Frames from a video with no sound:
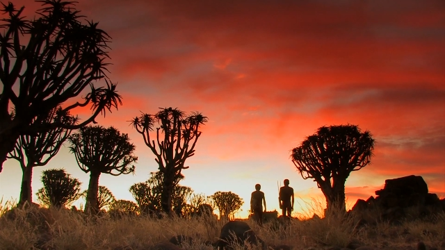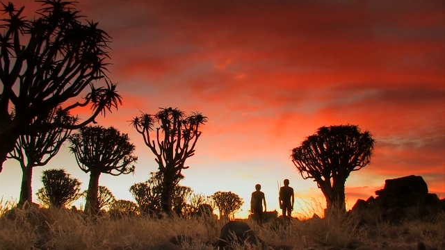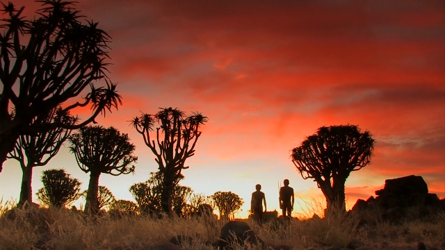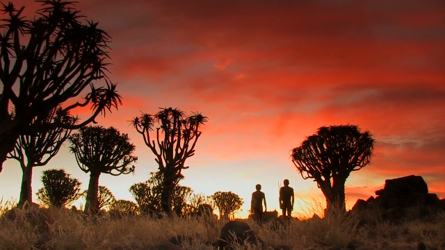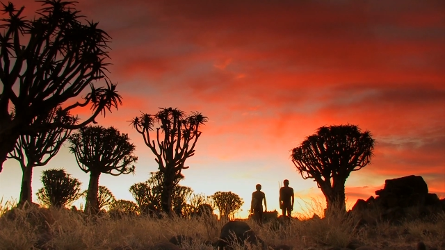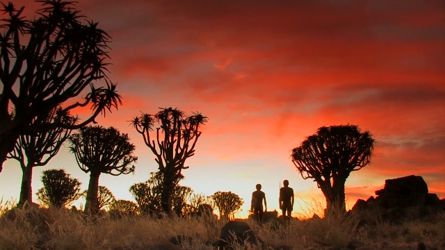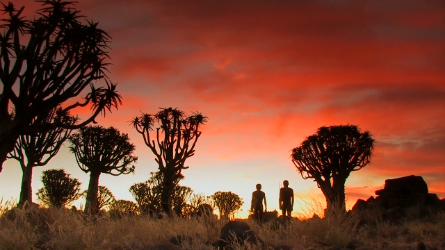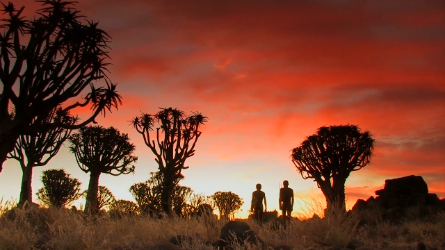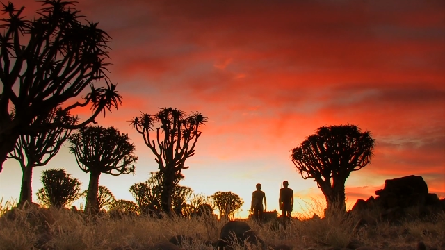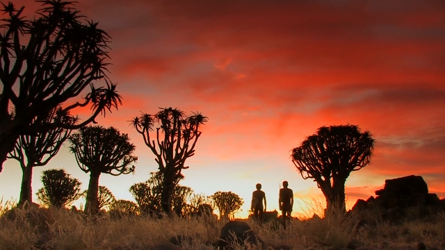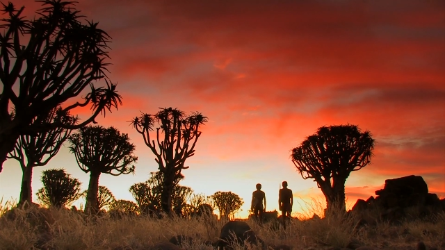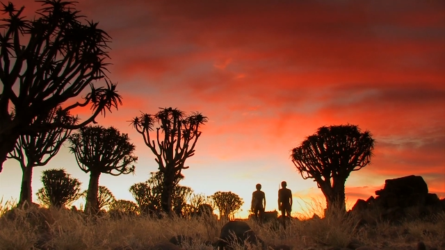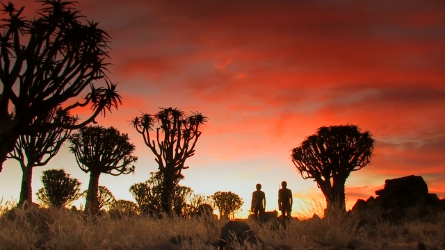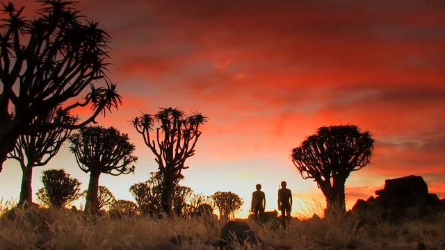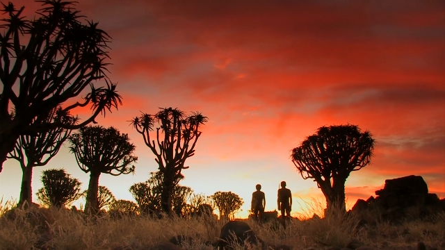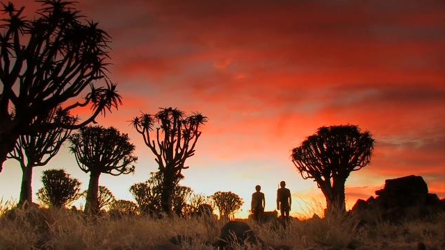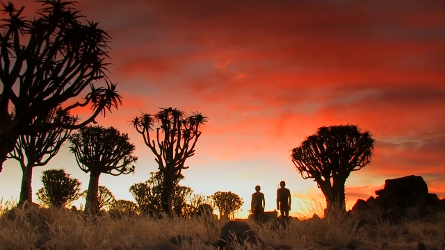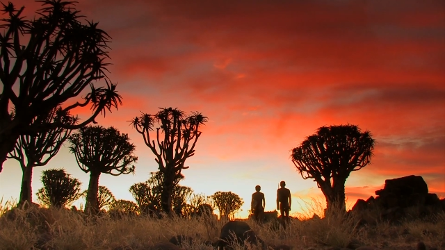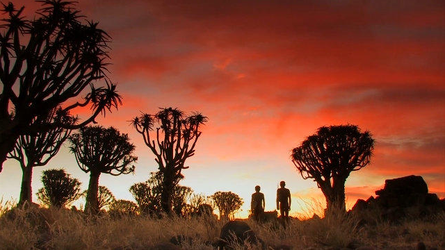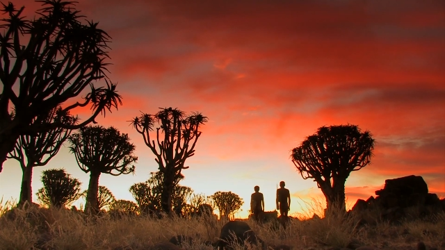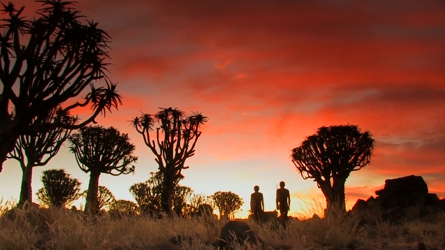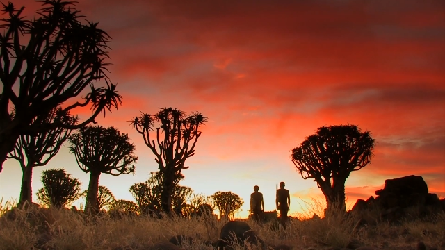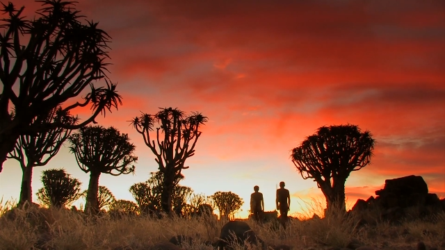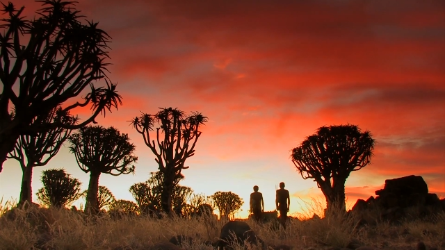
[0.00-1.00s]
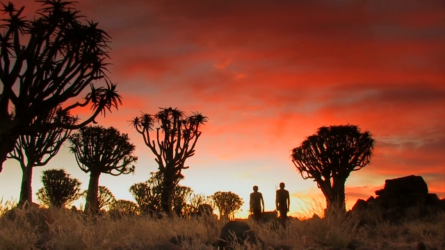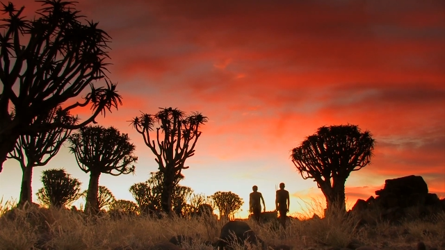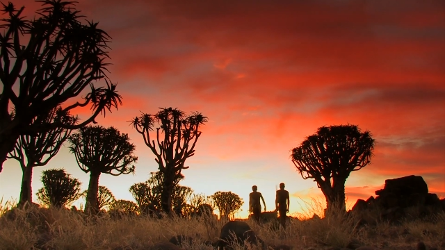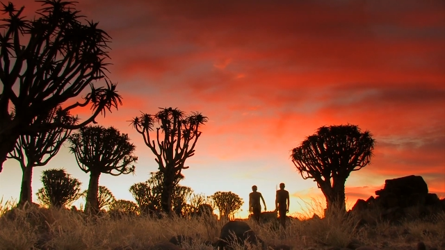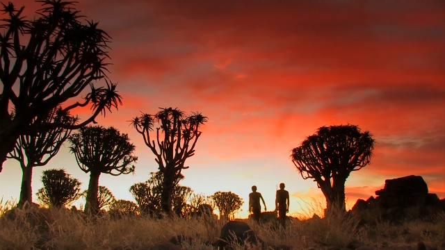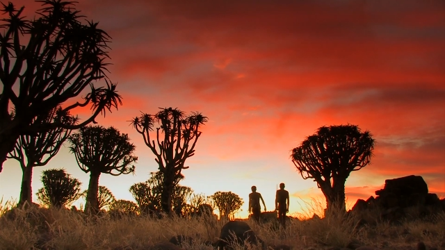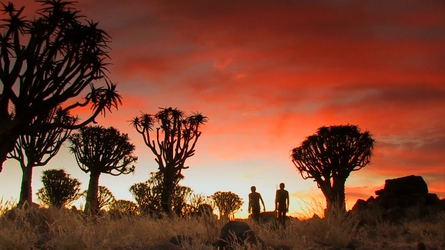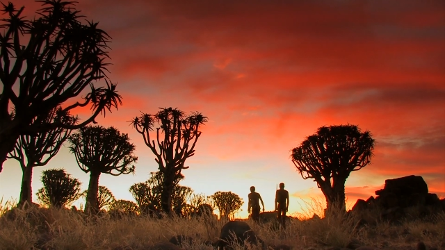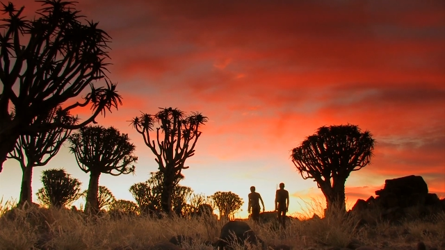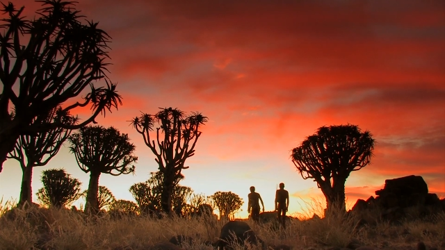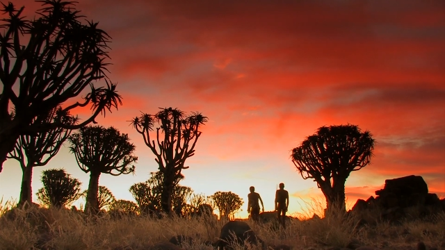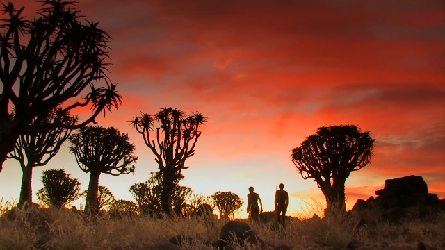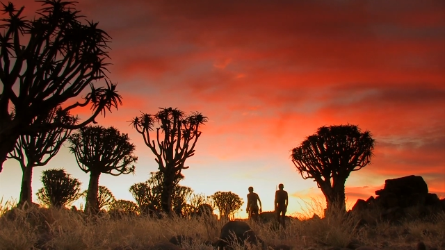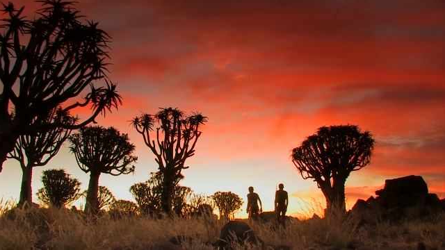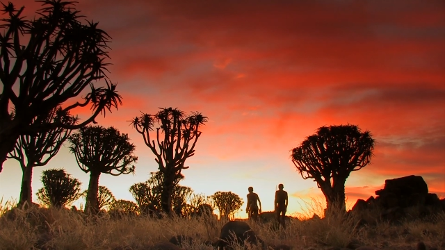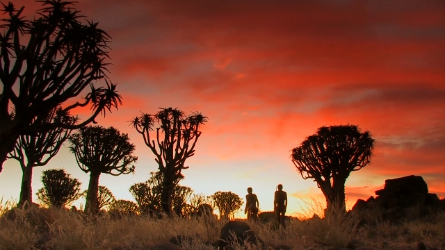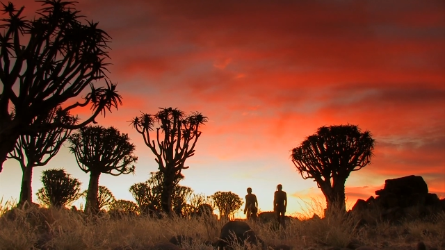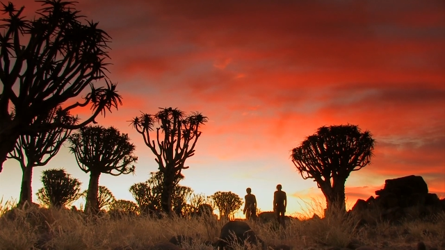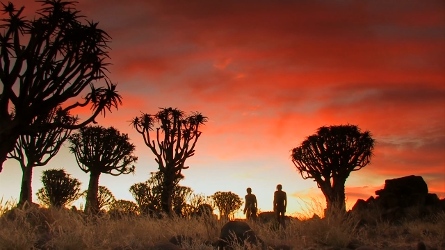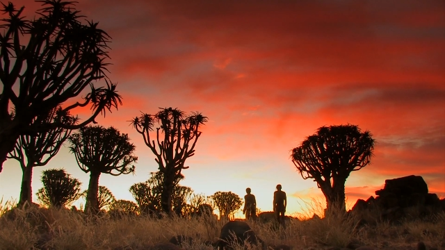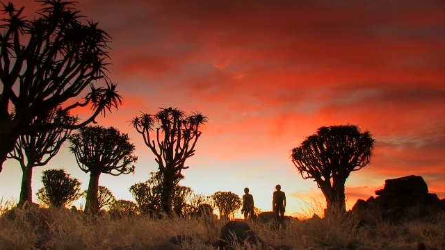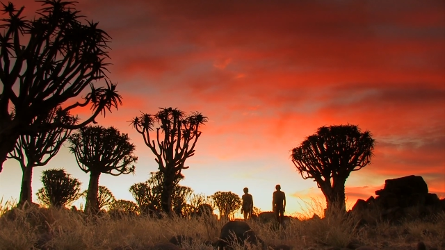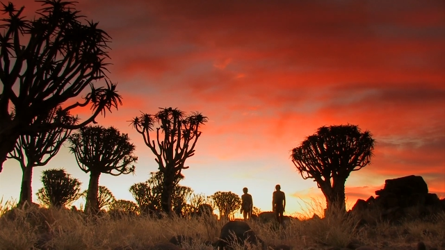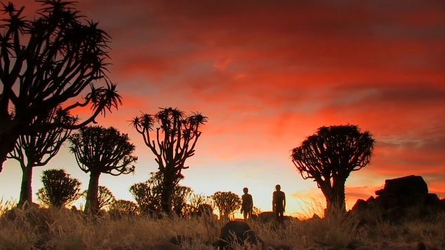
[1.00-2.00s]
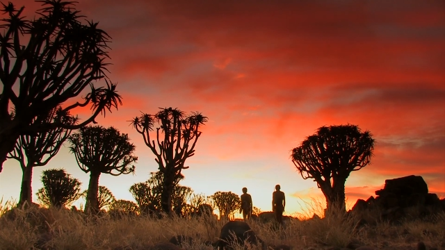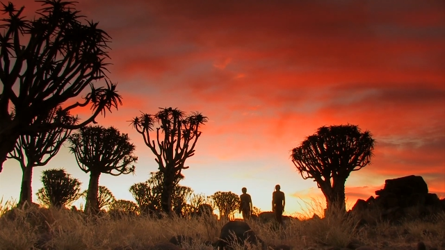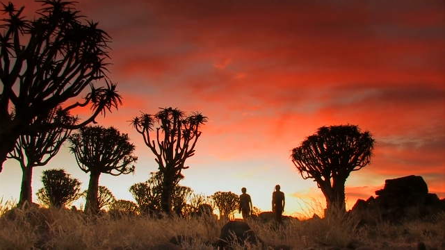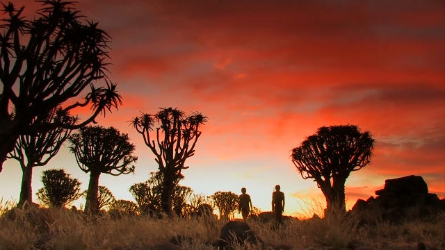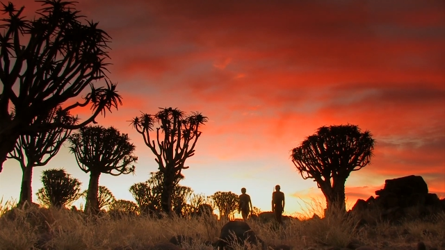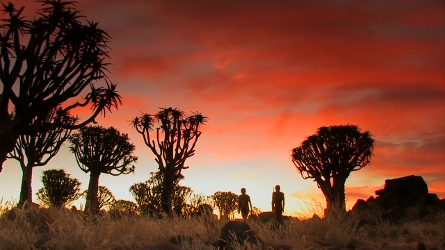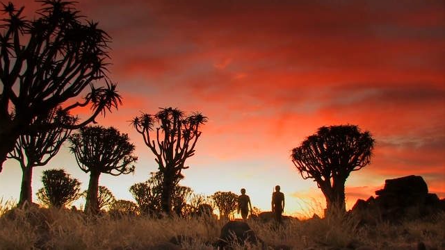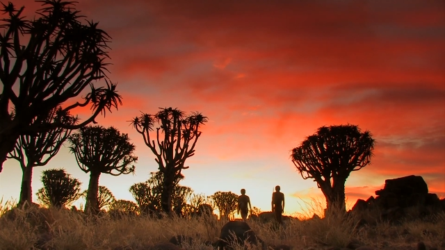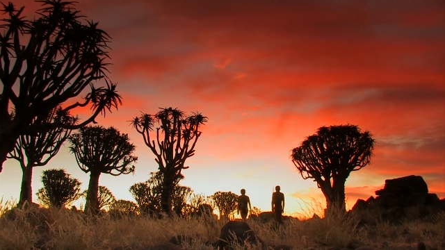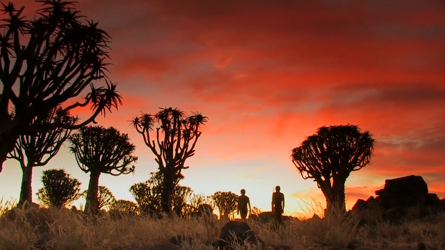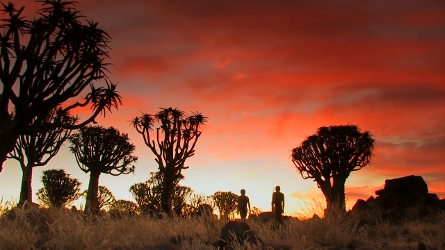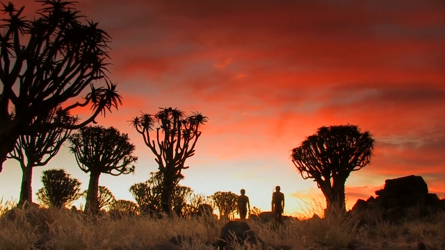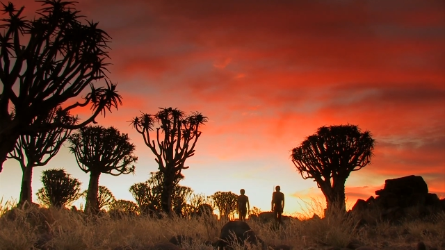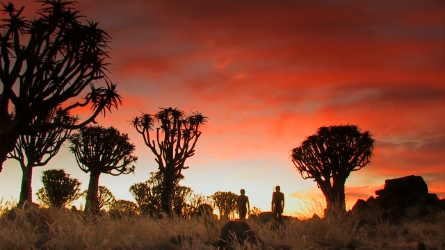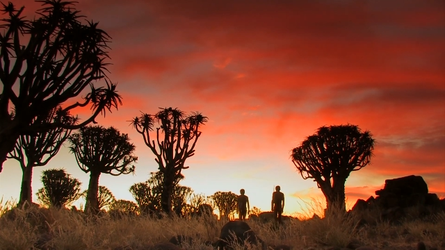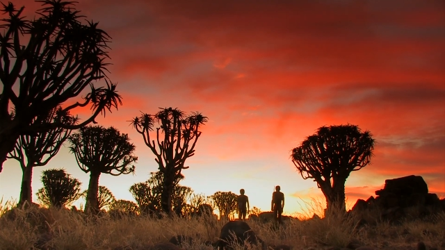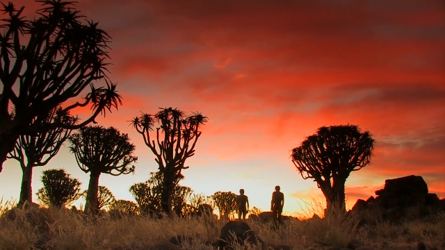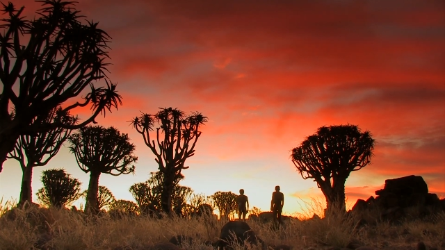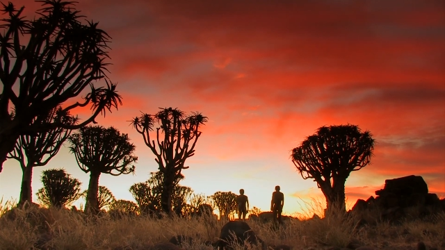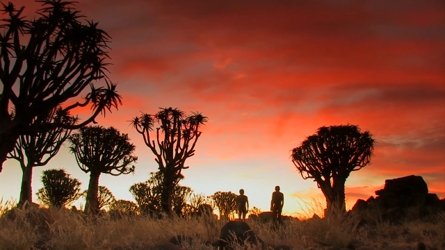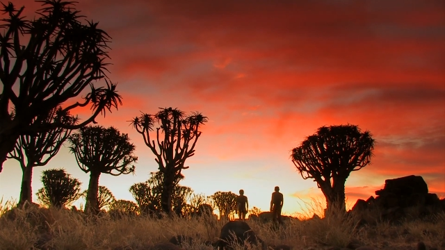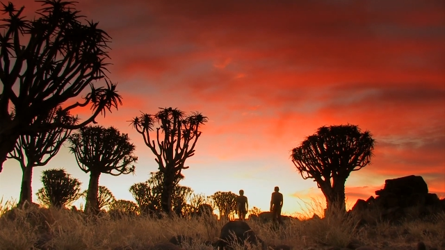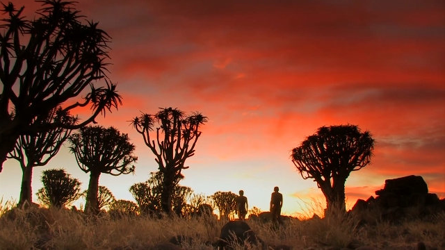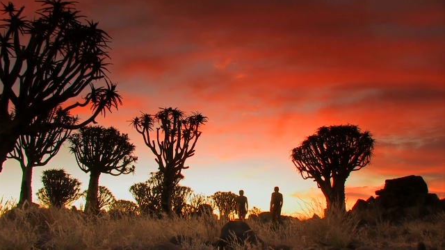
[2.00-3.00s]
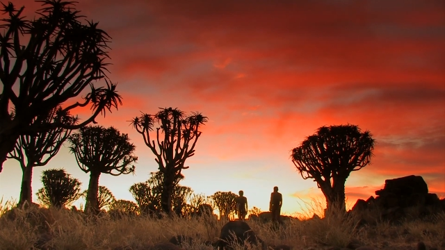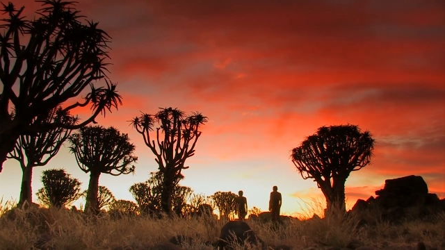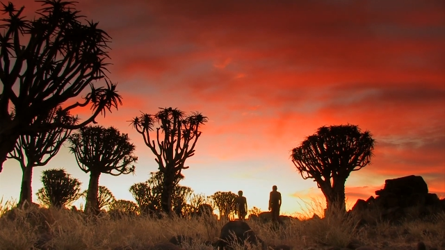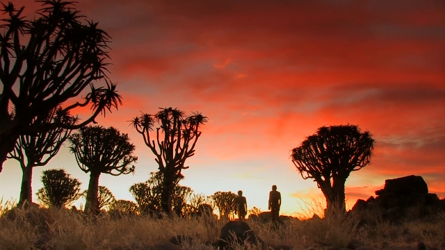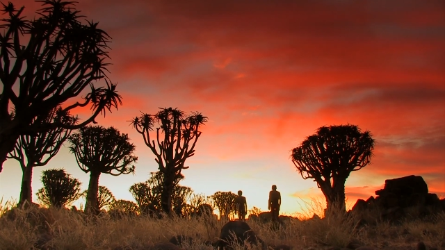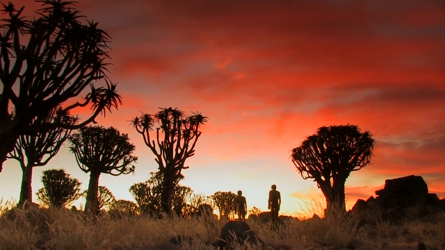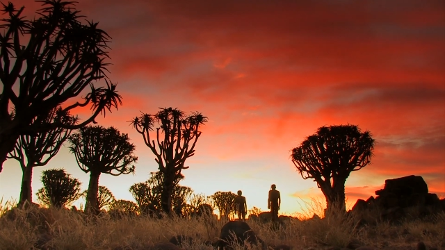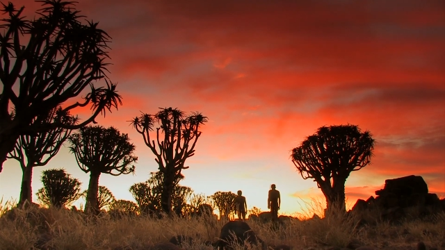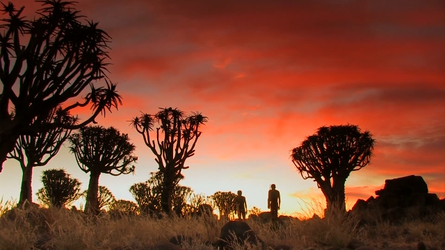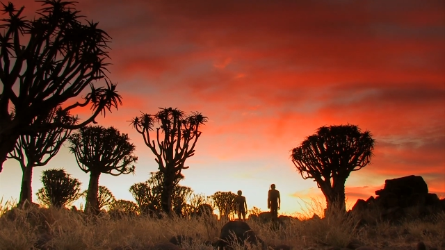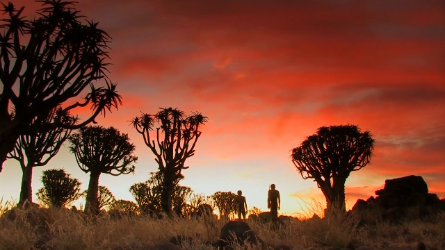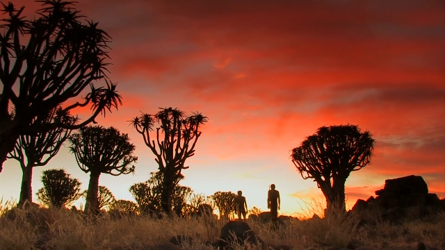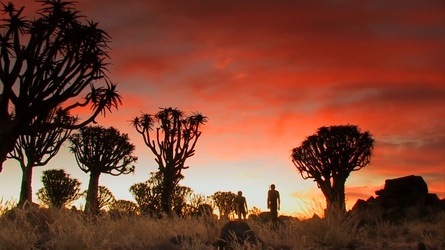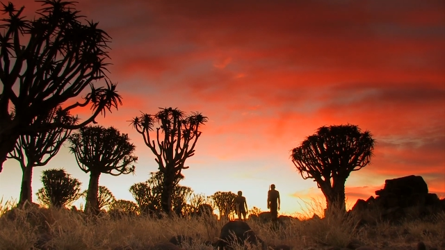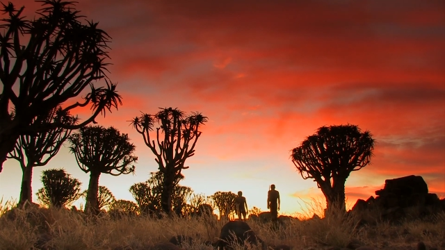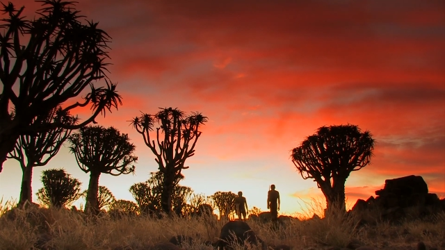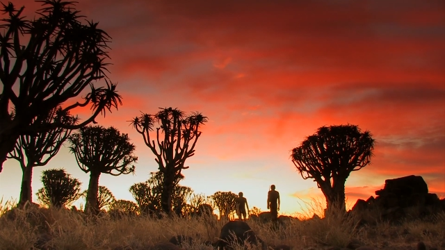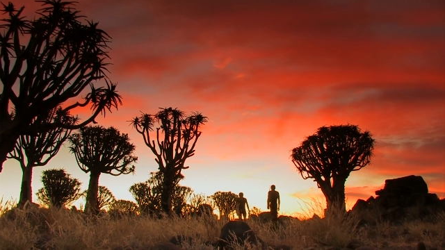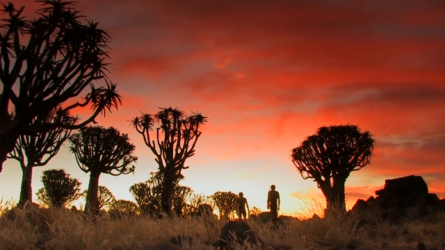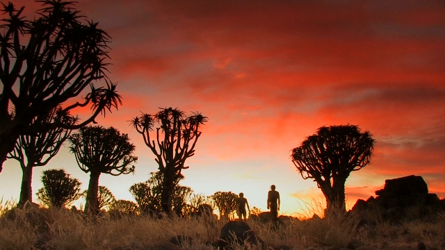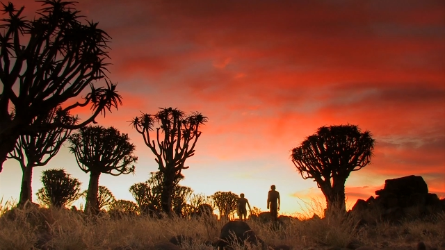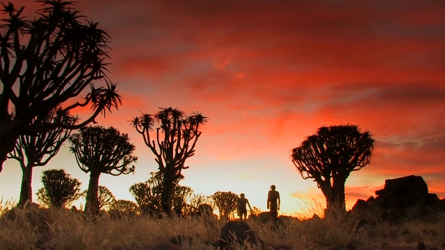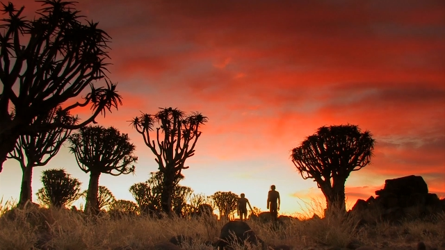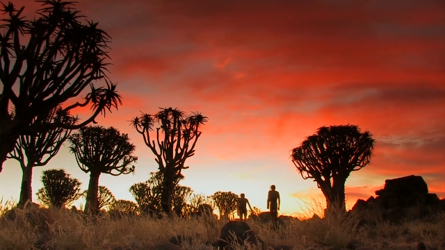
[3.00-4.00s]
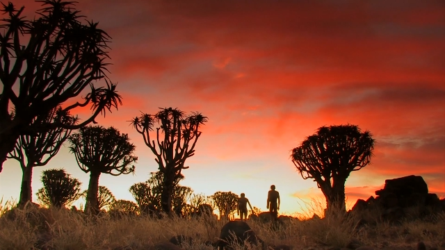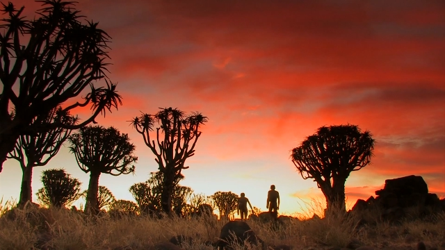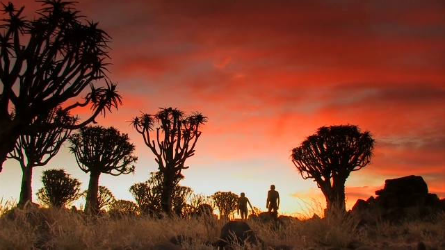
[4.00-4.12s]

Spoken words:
Nobody's mouth can be seen.